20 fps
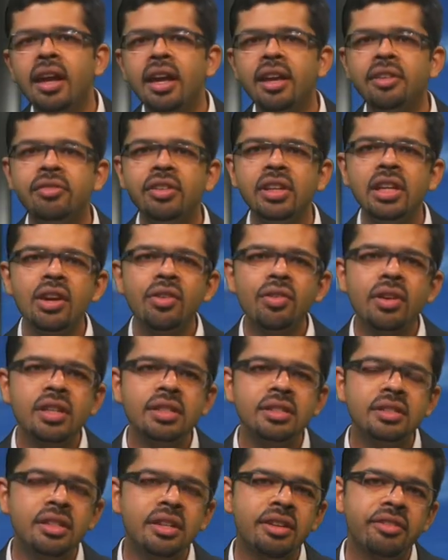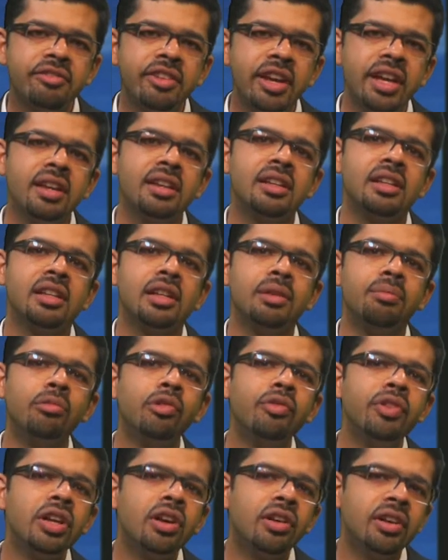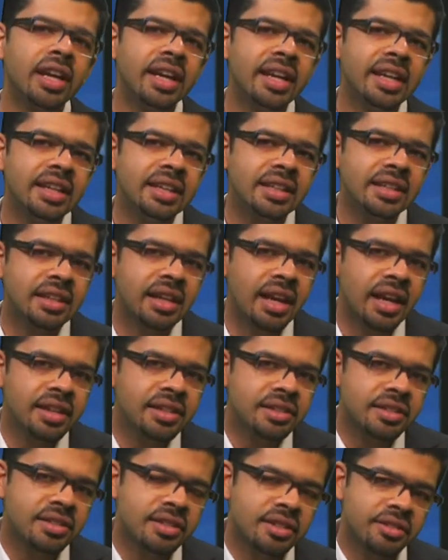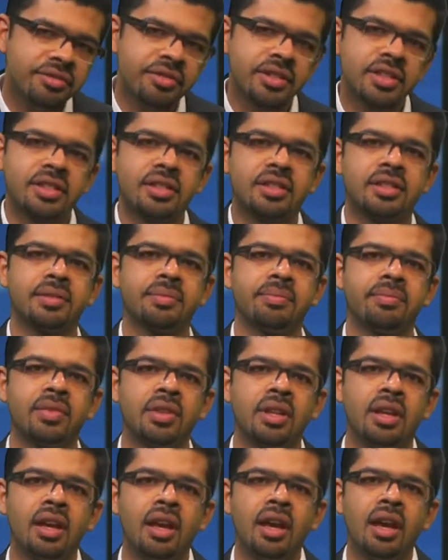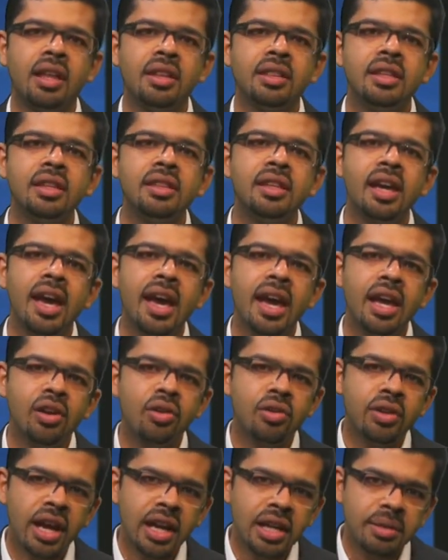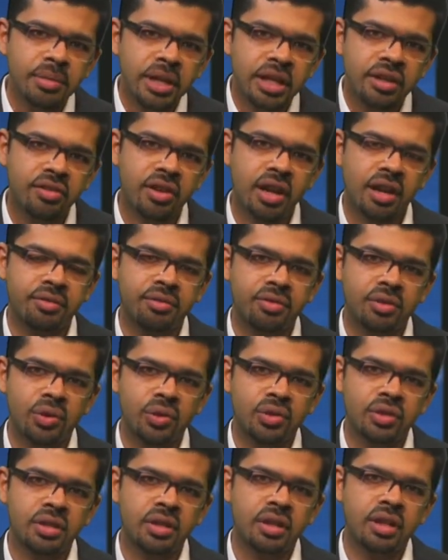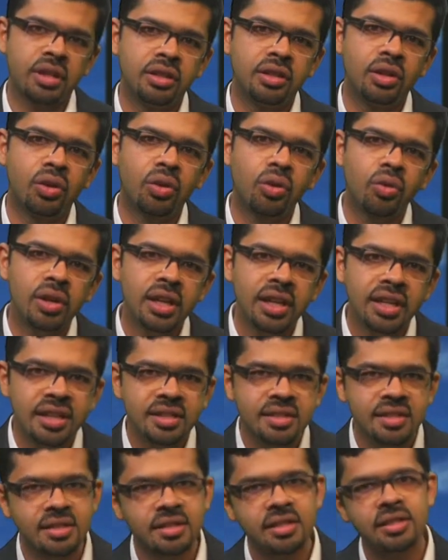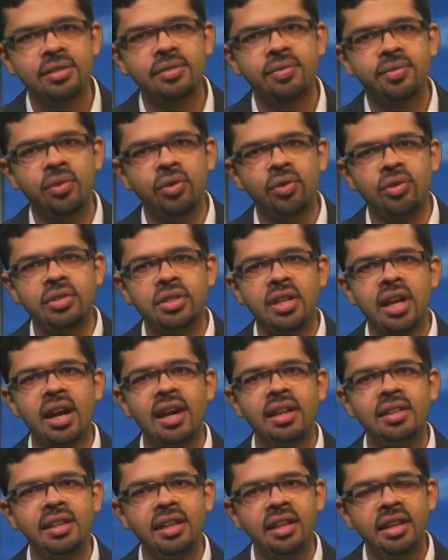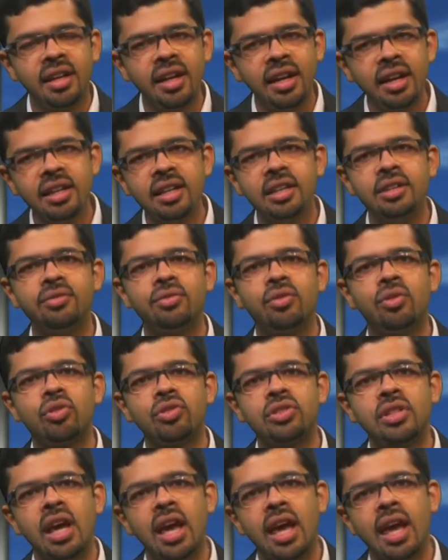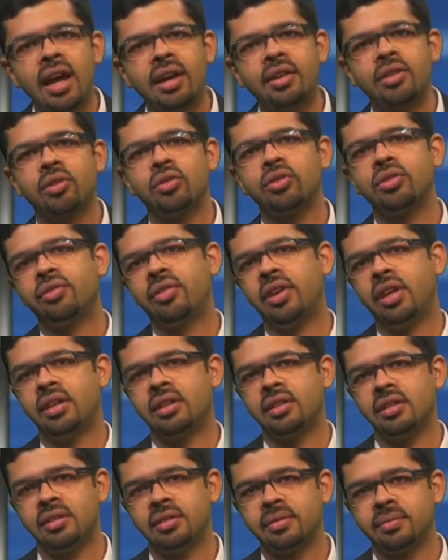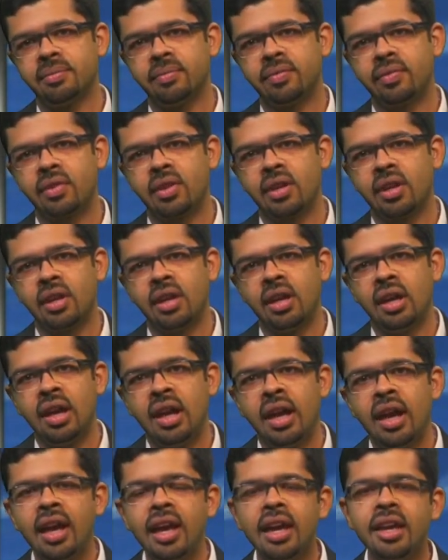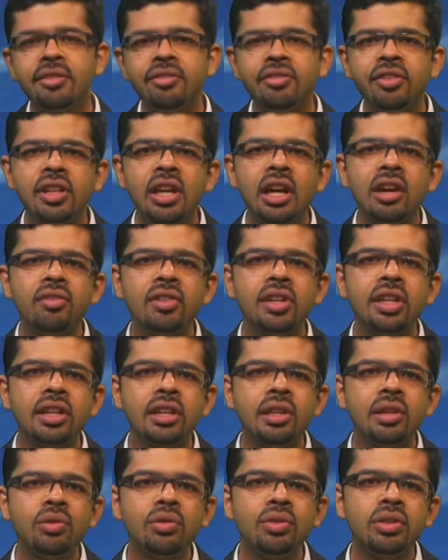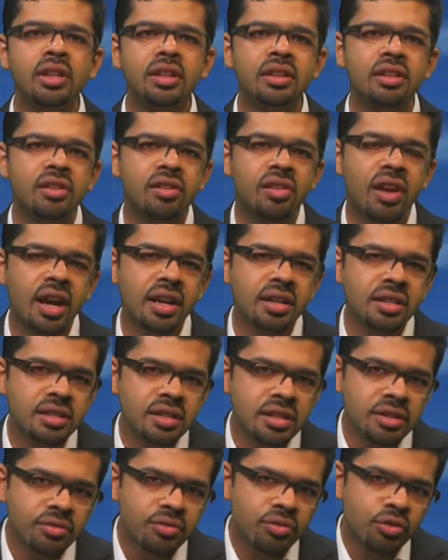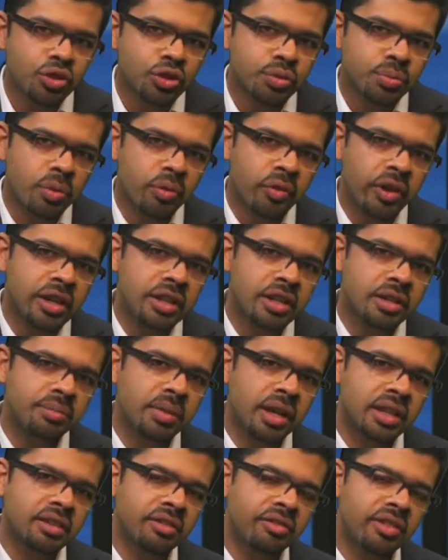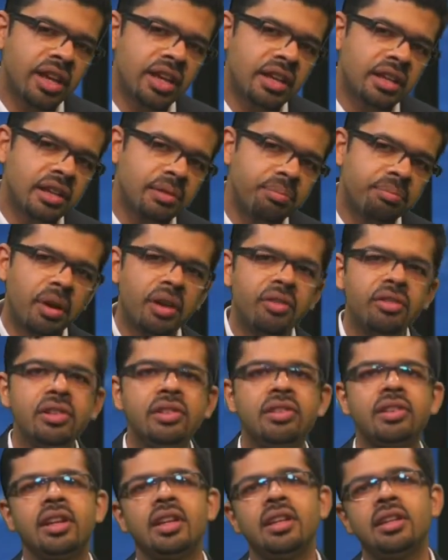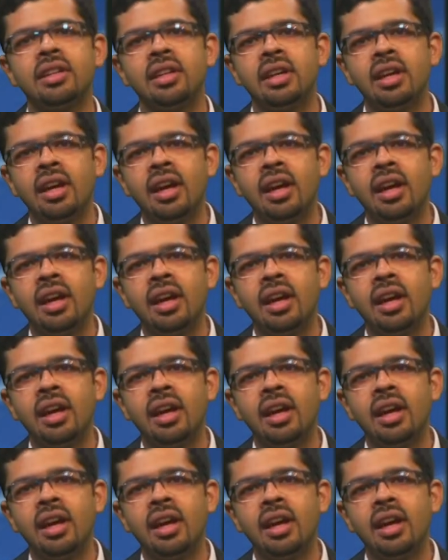If we now consider a vehicle moving on an inclined surface, then the aerodynamic drag force, the rolling resistance force, and the gradient force act on the vehicle. If we now include the traction force provided by the vehicle powertrain,